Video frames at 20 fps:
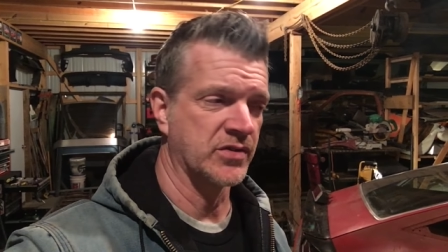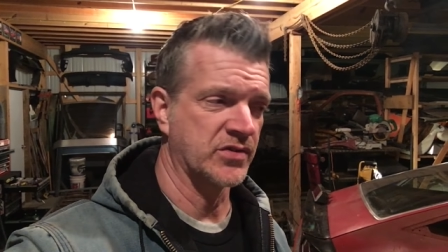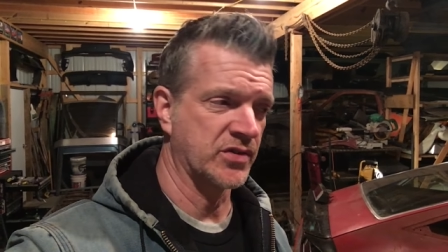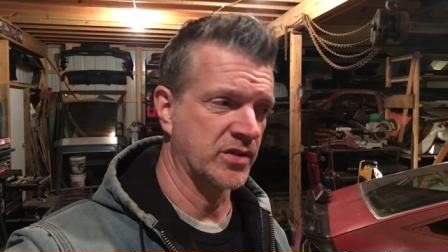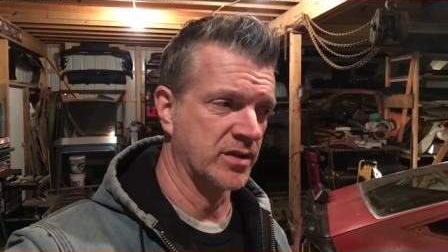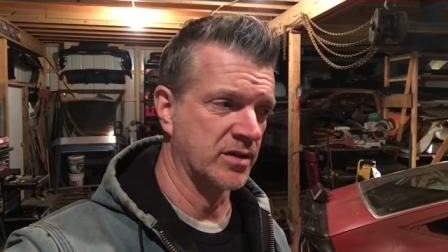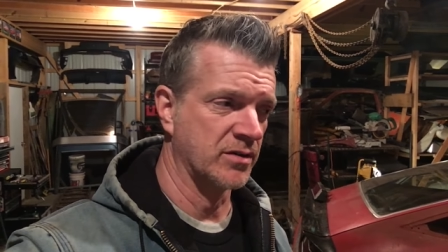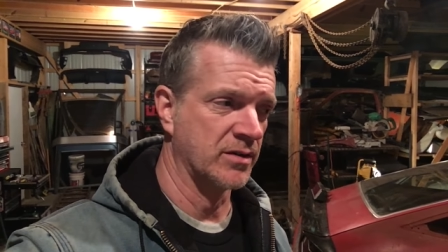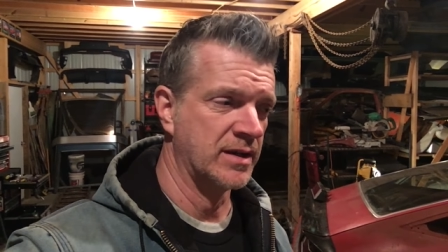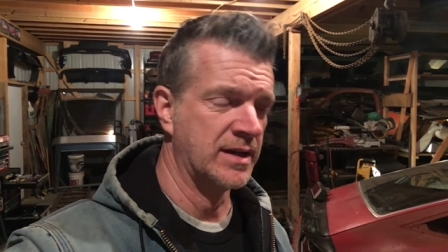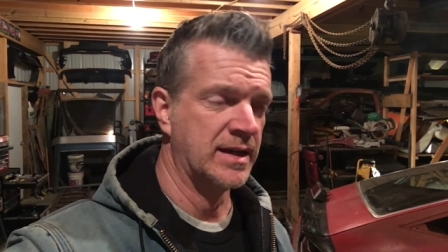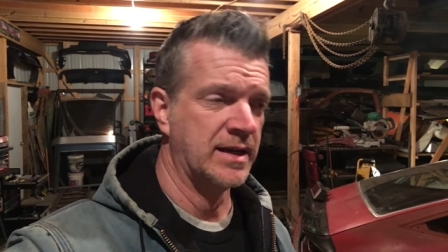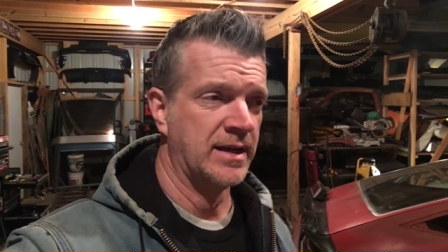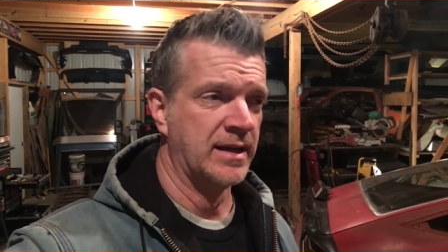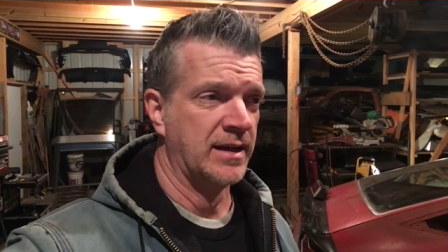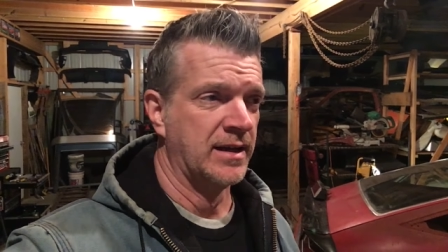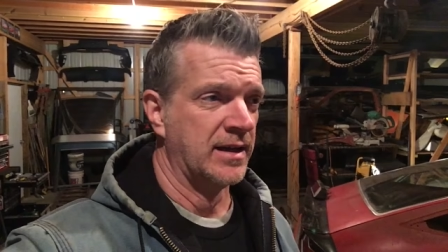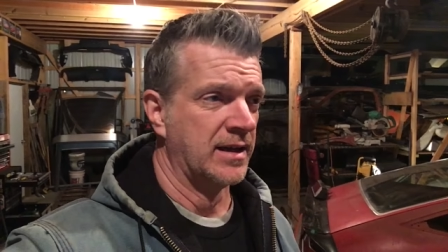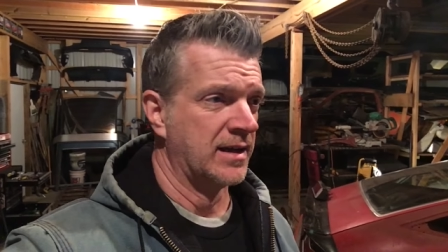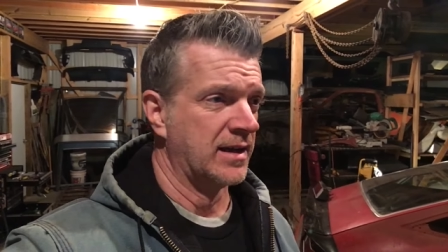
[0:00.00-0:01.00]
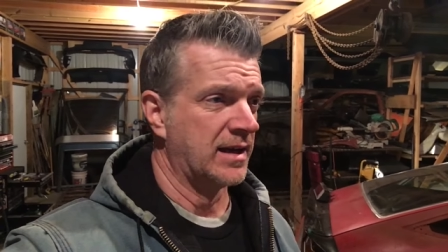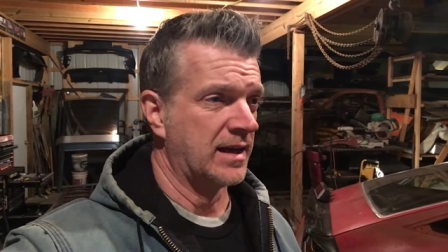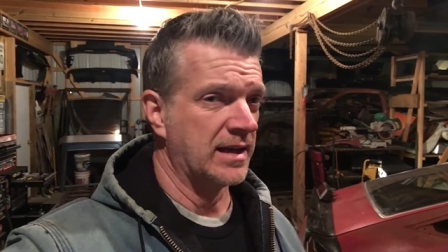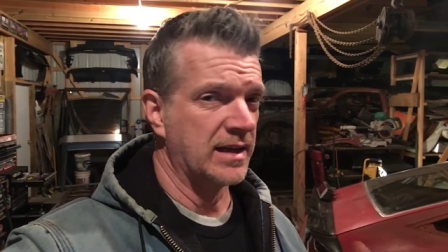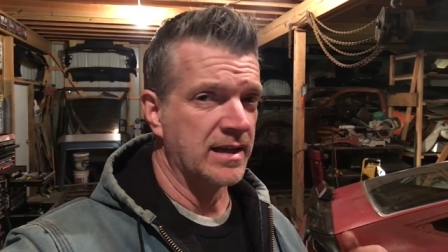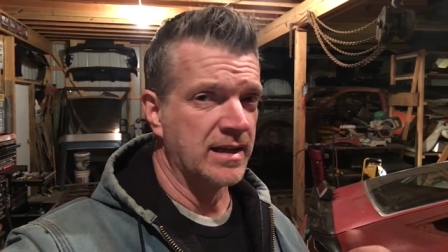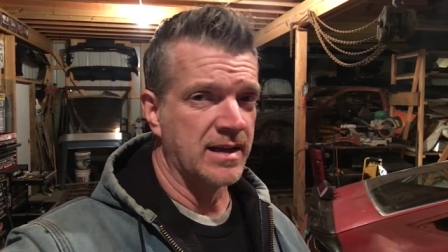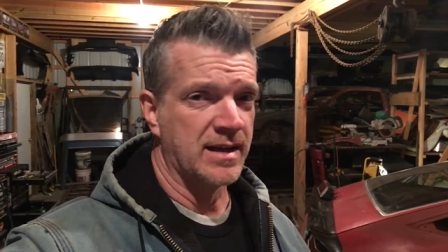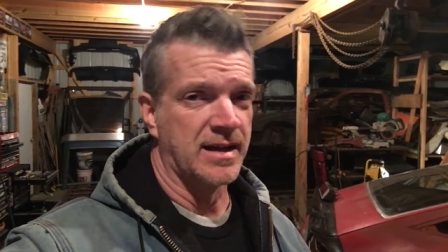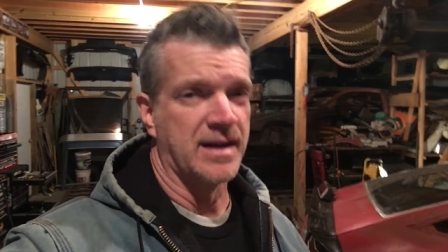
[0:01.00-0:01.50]
So a
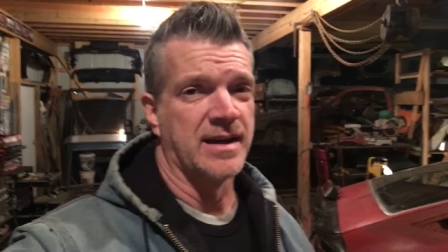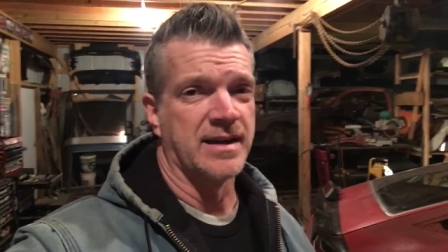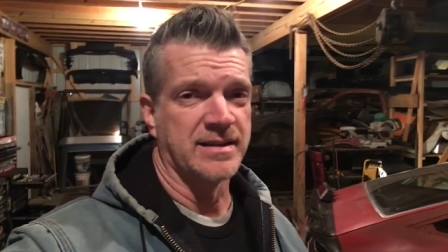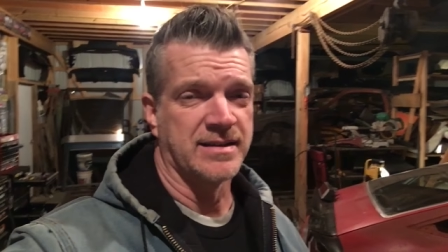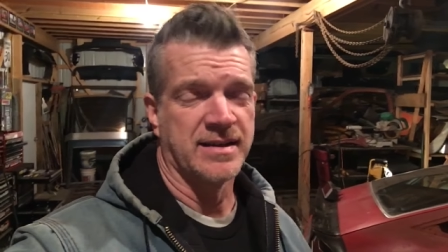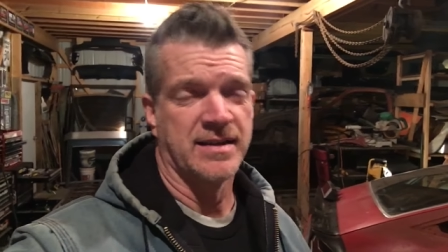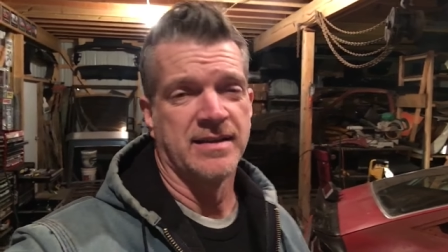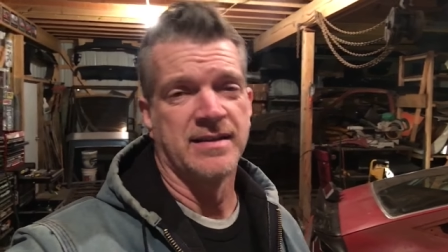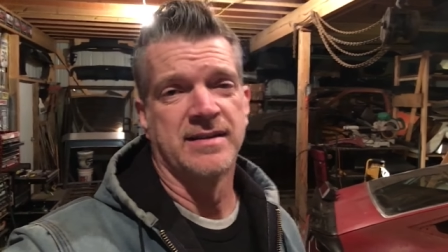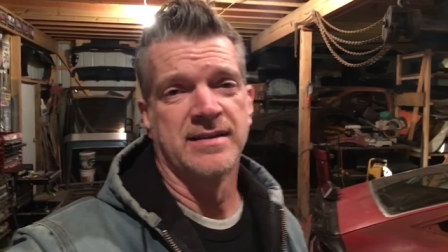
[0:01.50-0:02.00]
lot